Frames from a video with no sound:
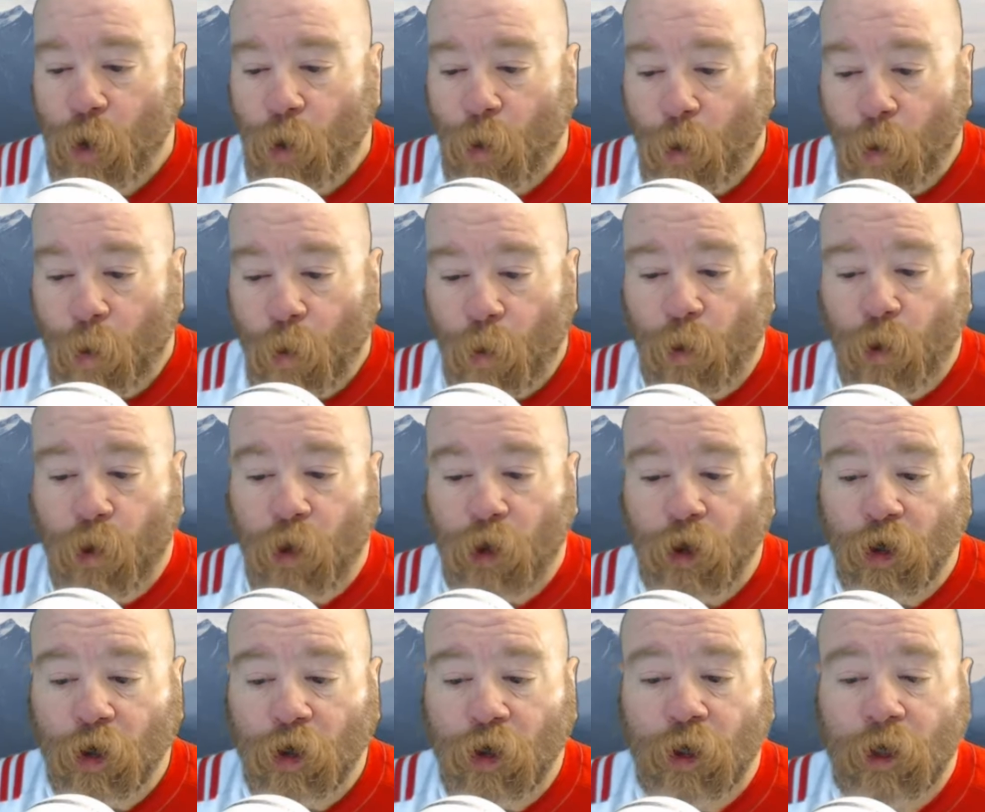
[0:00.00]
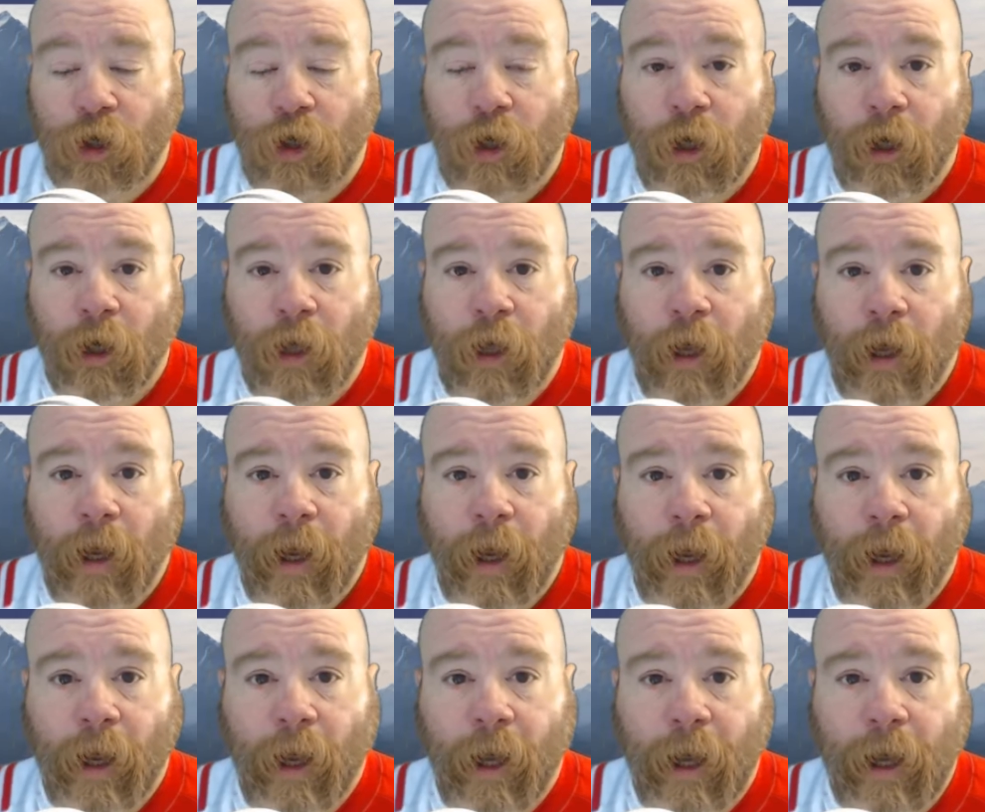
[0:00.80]
or
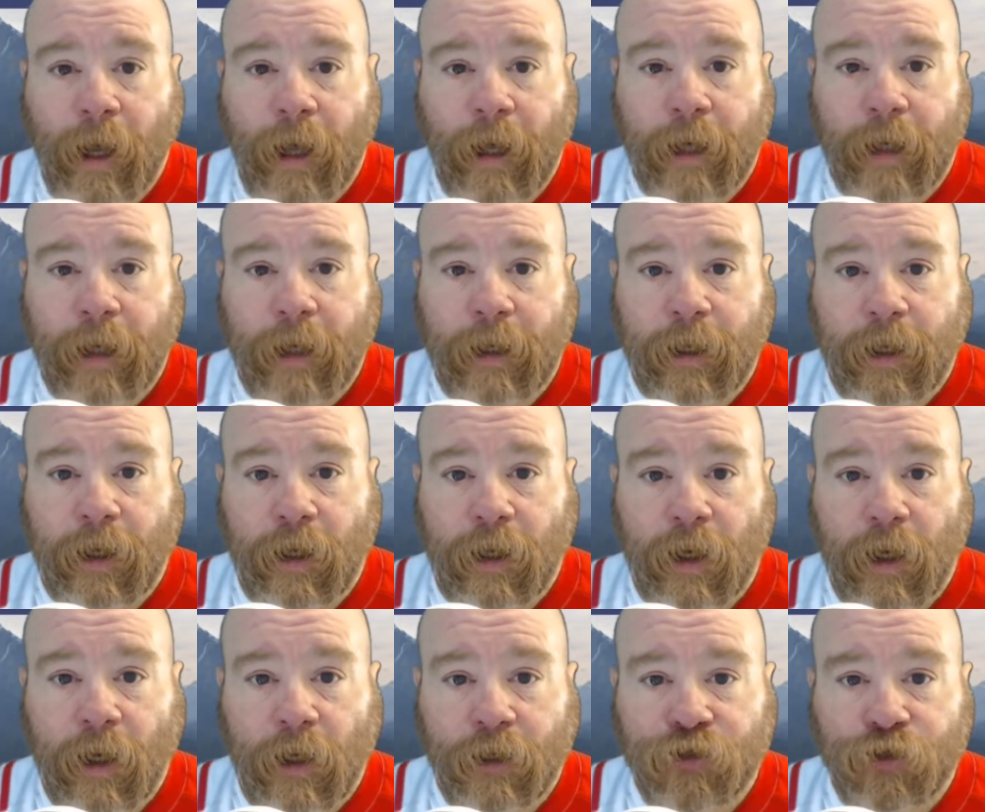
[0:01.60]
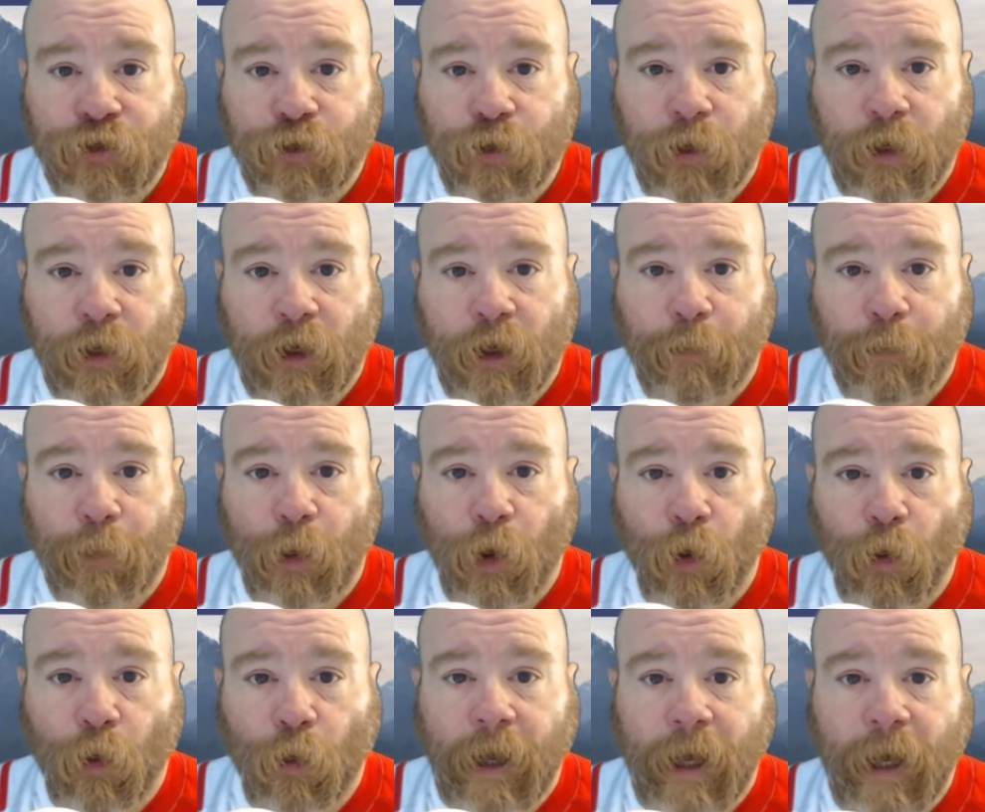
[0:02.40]
a tuna
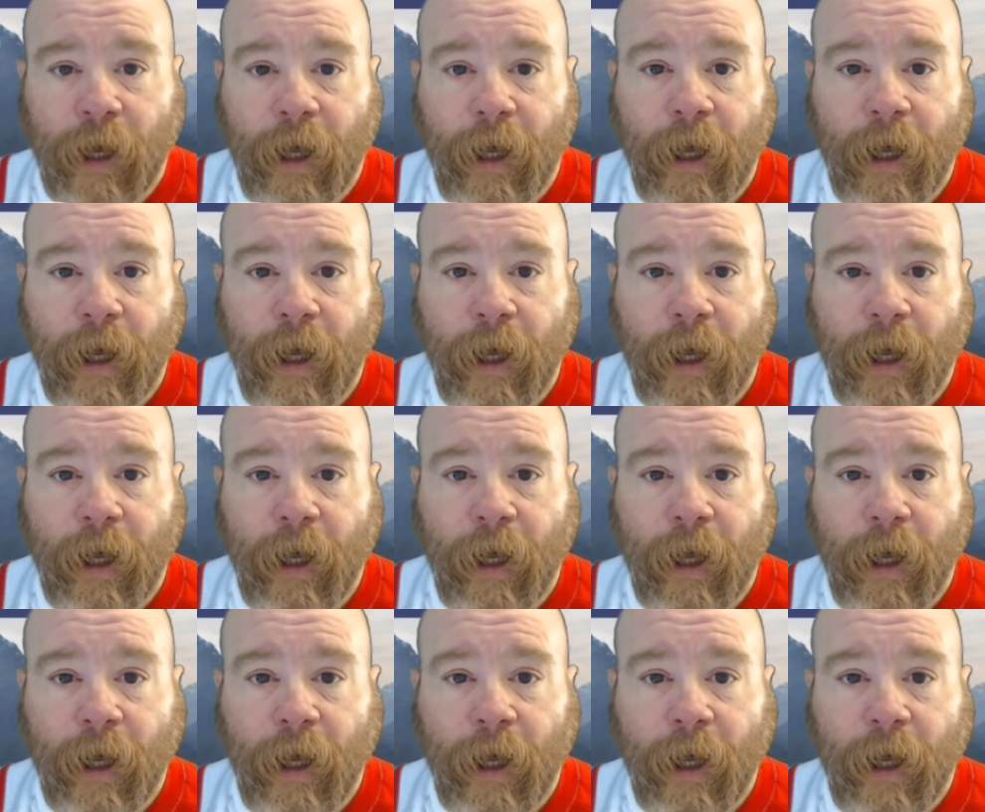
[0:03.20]
poke